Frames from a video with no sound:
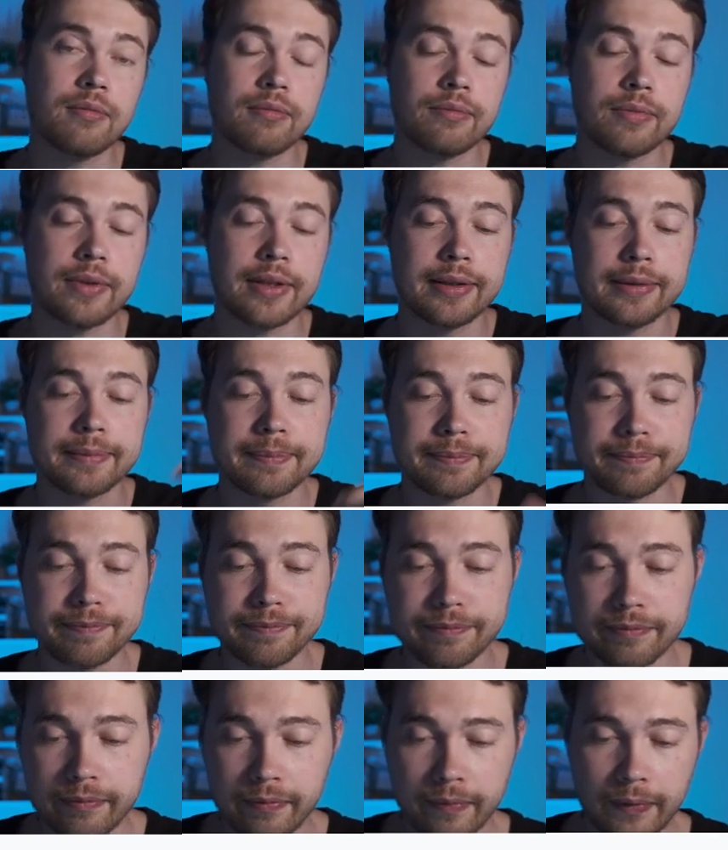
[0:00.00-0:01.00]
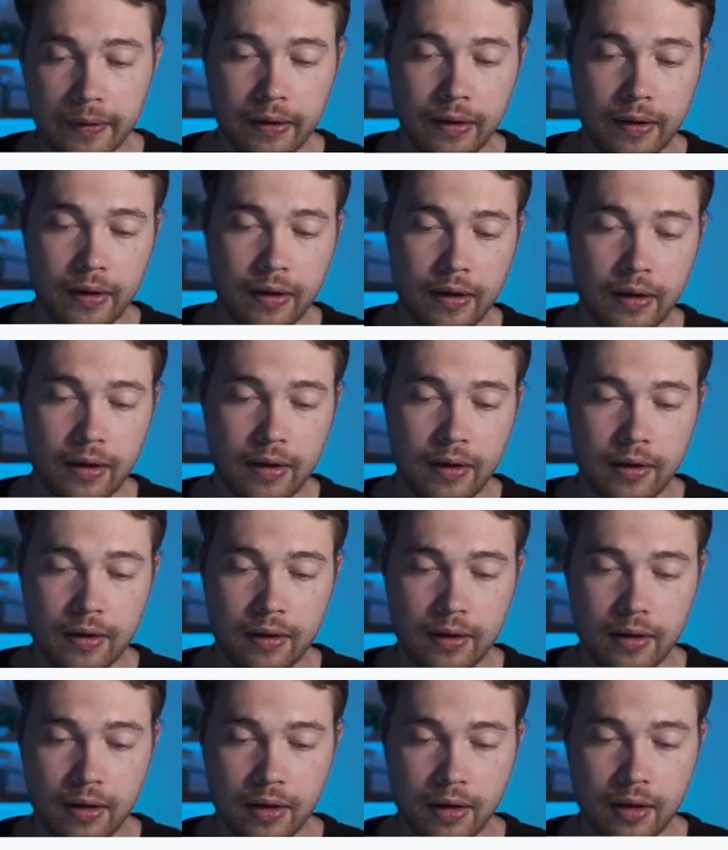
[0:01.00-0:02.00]
right?
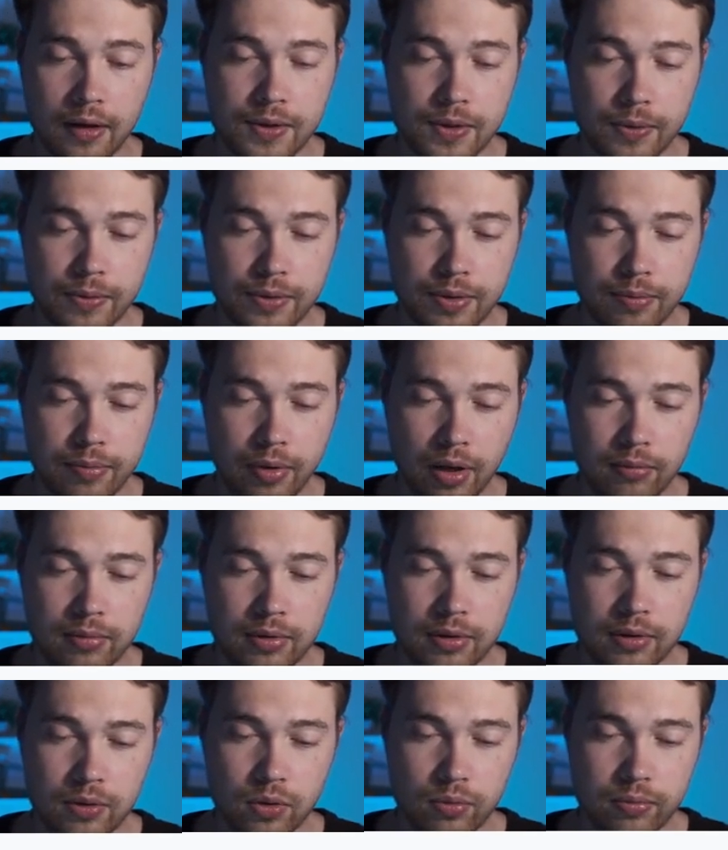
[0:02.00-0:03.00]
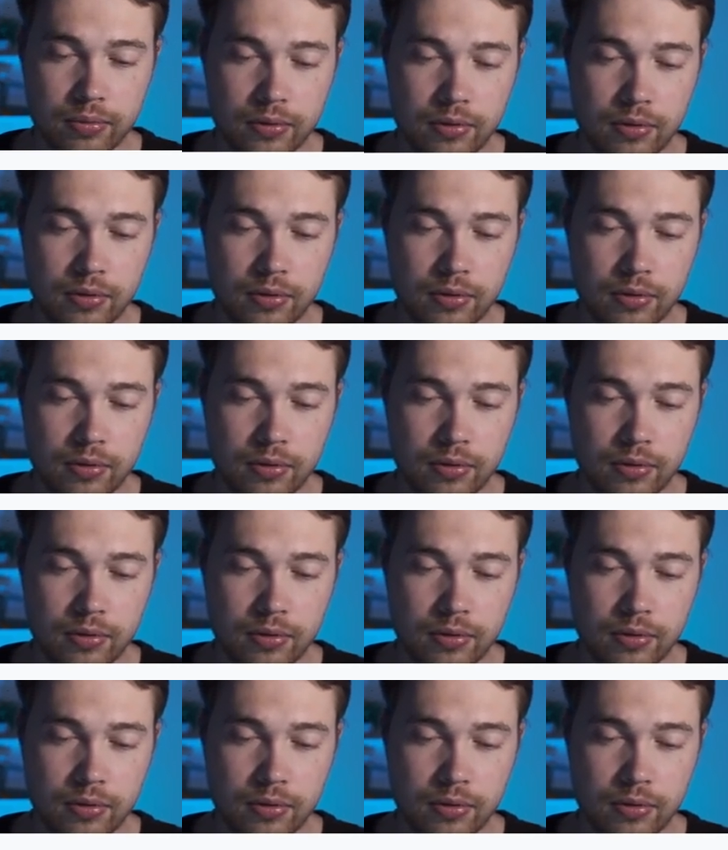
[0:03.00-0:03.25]
Yeah, so we should probably loop.